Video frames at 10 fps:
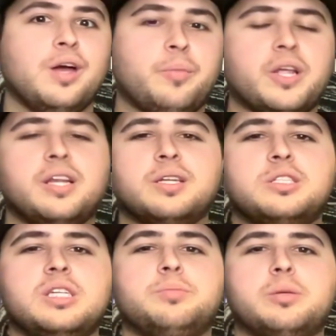but he does
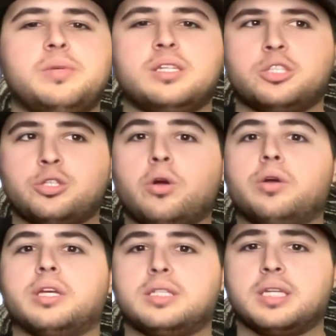seem to be
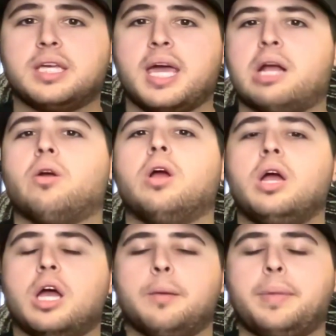starting to care
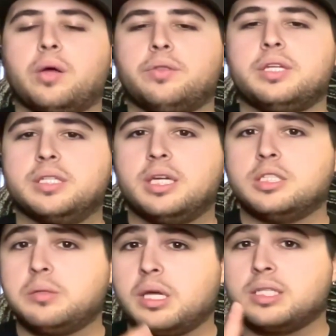about these
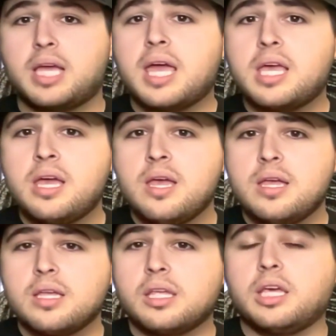kids, because
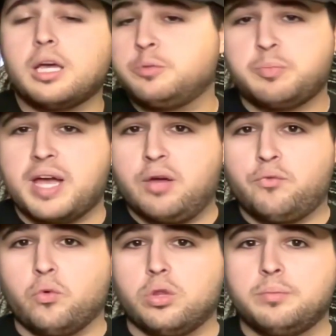he comes back
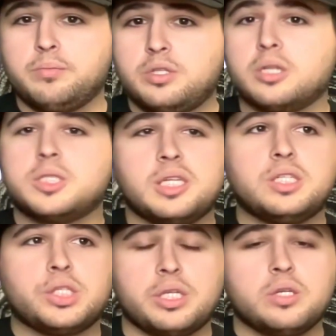for them. Does he
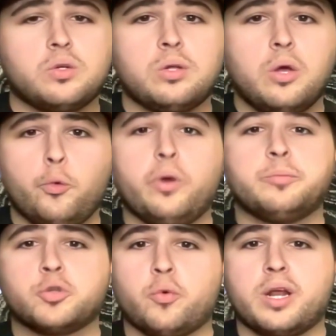steal
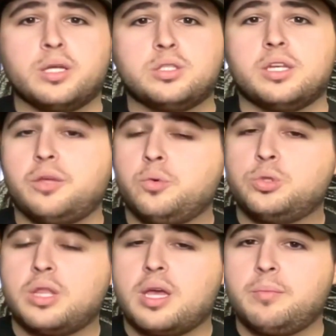Wim's credits and
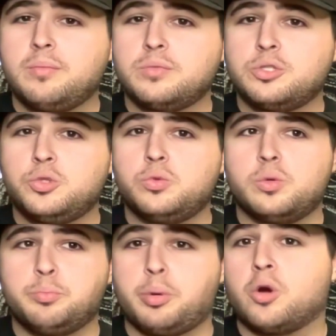use them
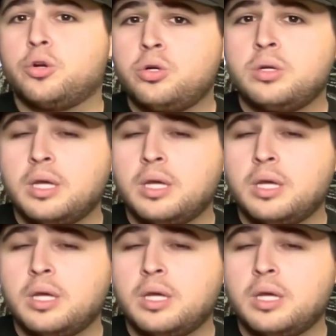to barter?